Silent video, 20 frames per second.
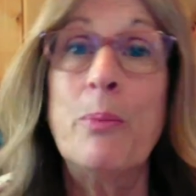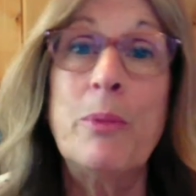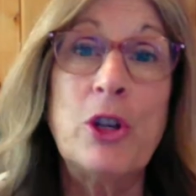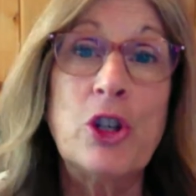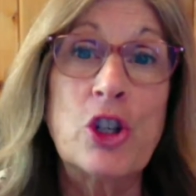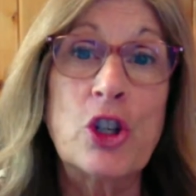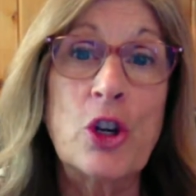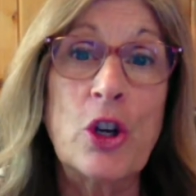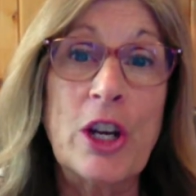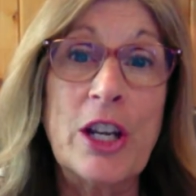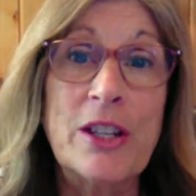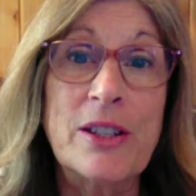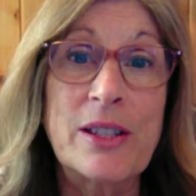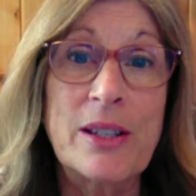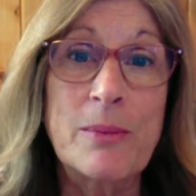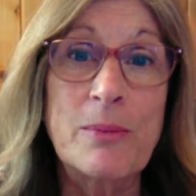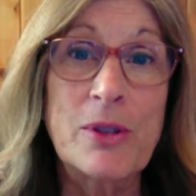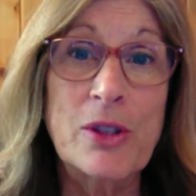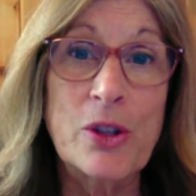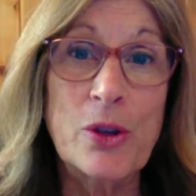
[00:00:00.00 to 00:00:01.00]
Be sure and
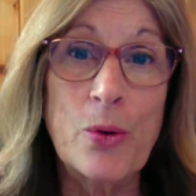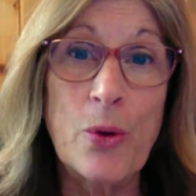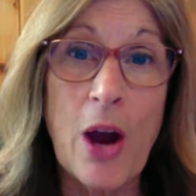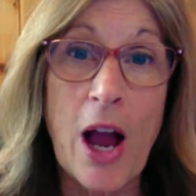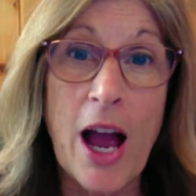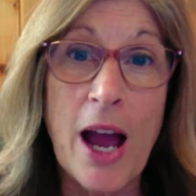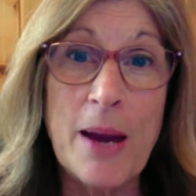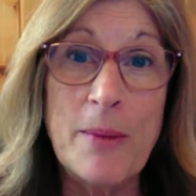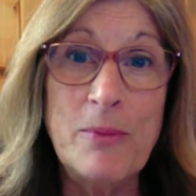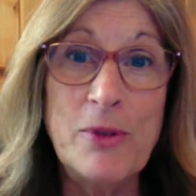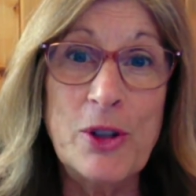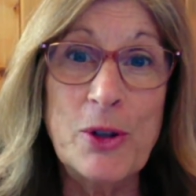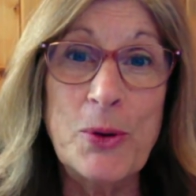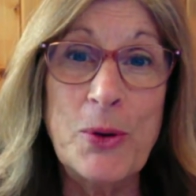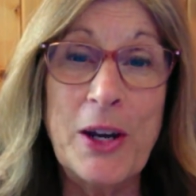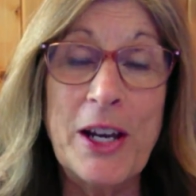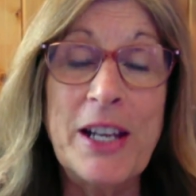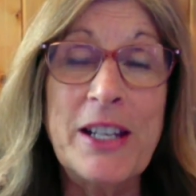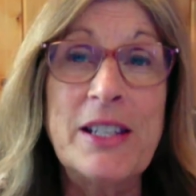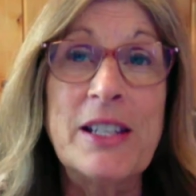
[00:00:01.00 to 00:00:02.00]
subscribe to
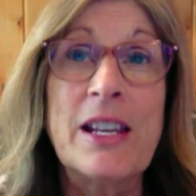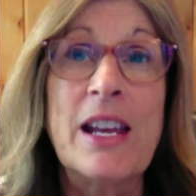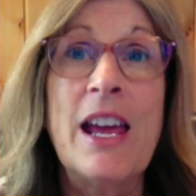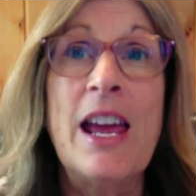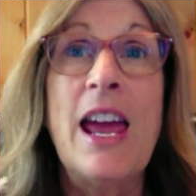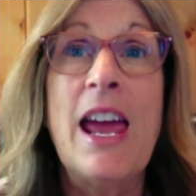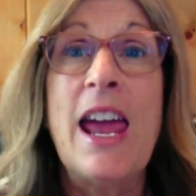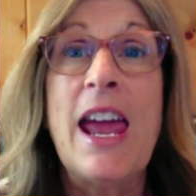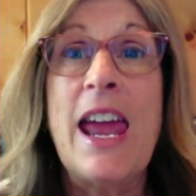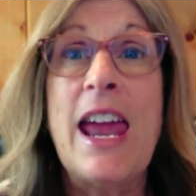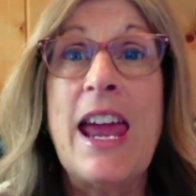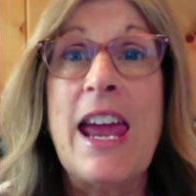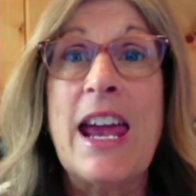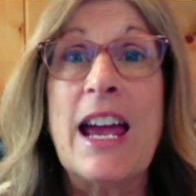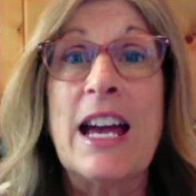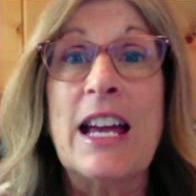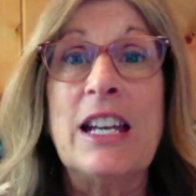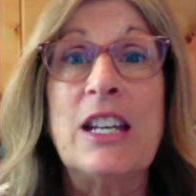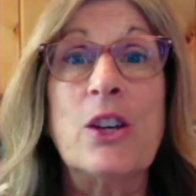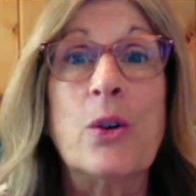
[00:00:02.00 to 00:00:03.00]
it
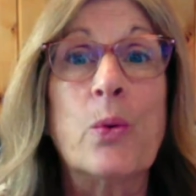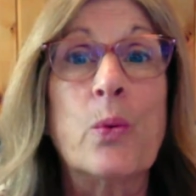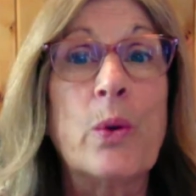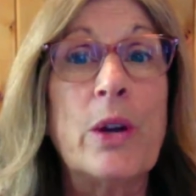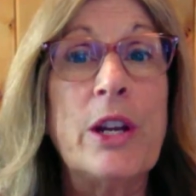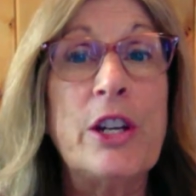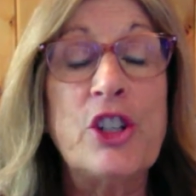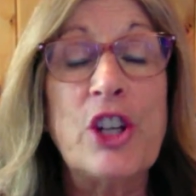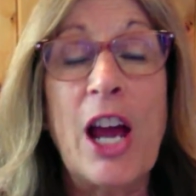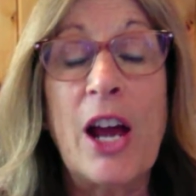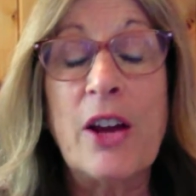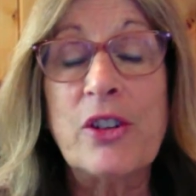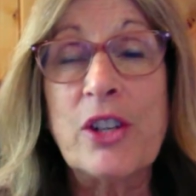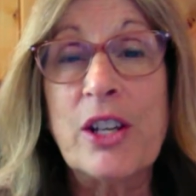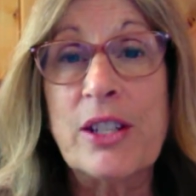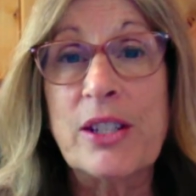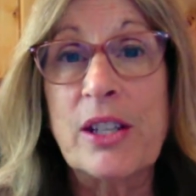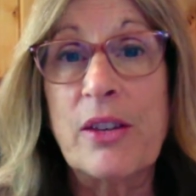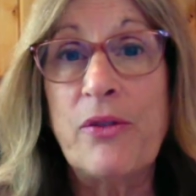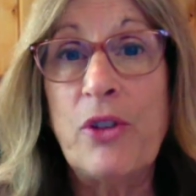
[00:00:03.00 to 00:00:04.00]
and reach out
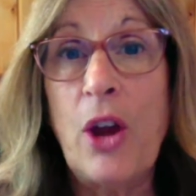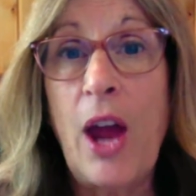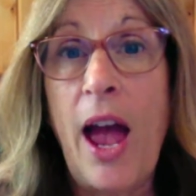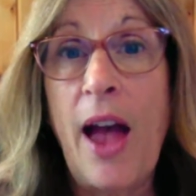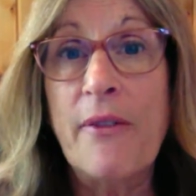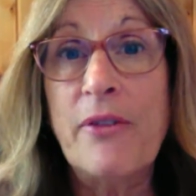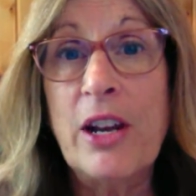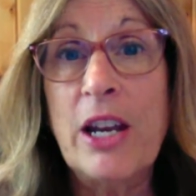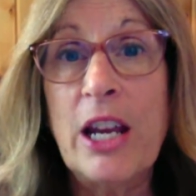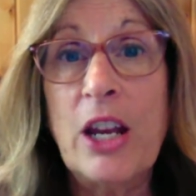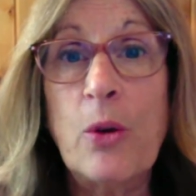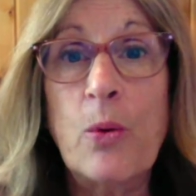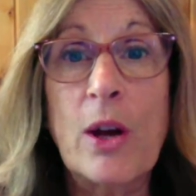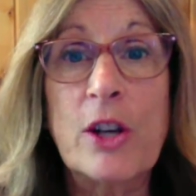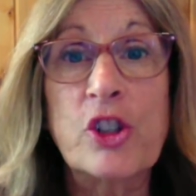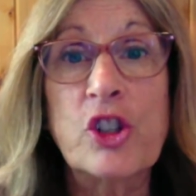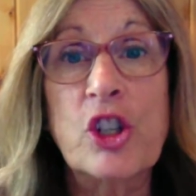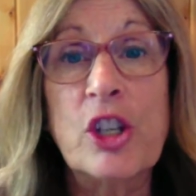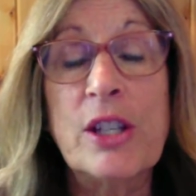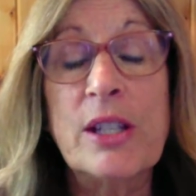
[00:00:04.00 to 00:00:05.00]
to us. If you have any
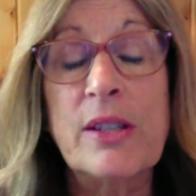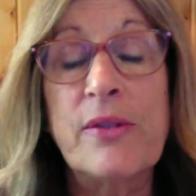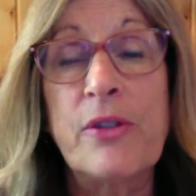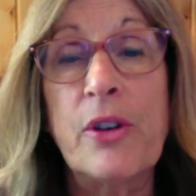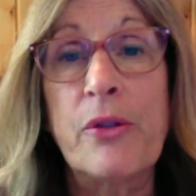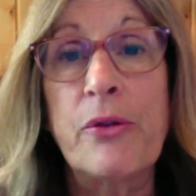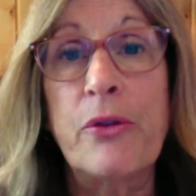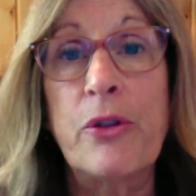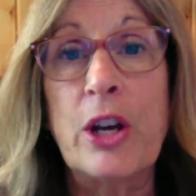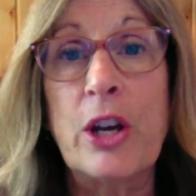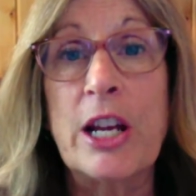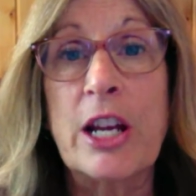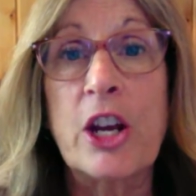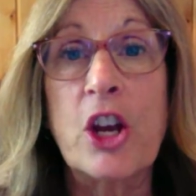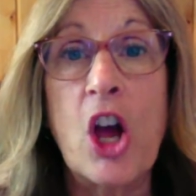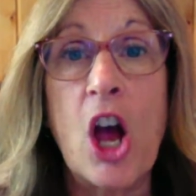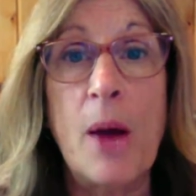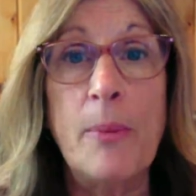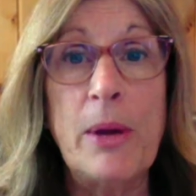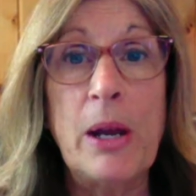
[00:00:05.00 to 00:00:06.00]
questions, feel free to
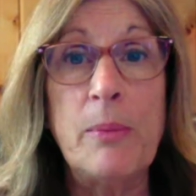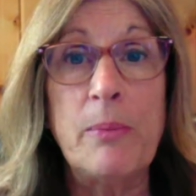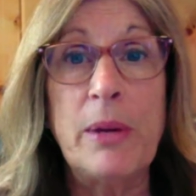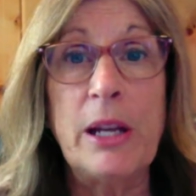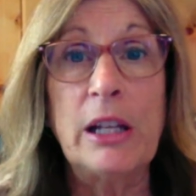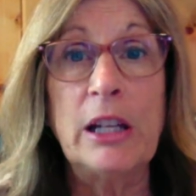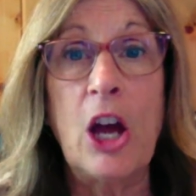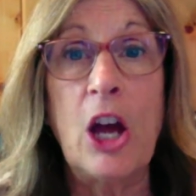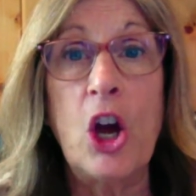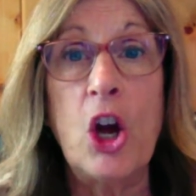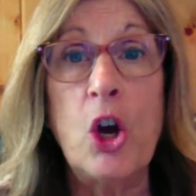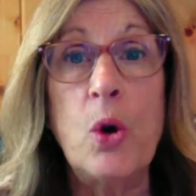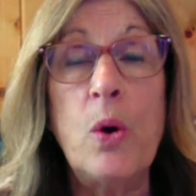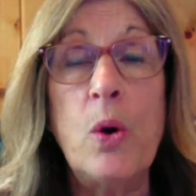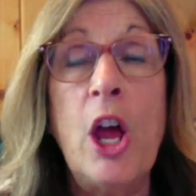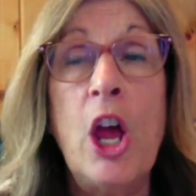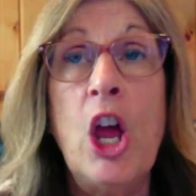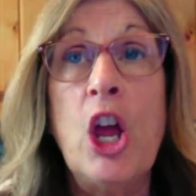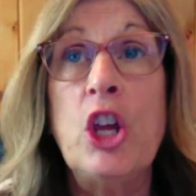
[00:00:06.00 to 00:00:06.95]
comment below.